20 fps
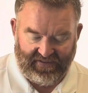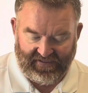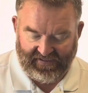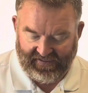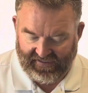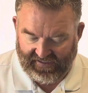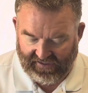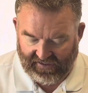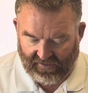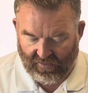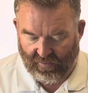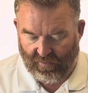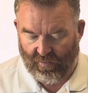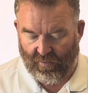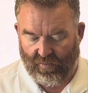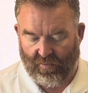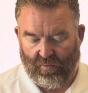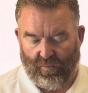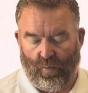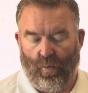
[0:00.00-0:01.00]
the
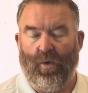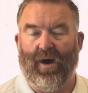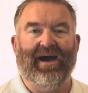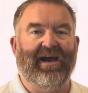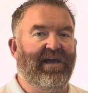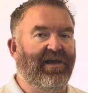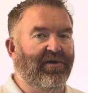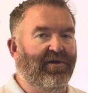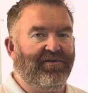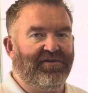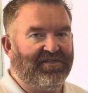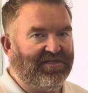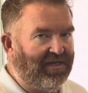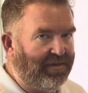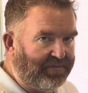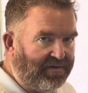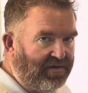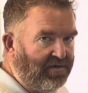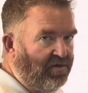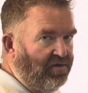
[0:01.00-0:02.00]

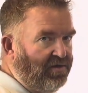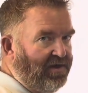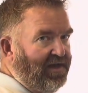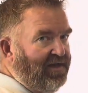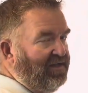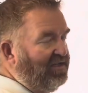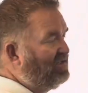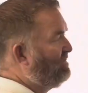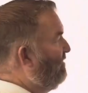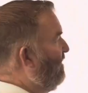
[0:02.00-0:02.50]
y-intercept. Okay, let's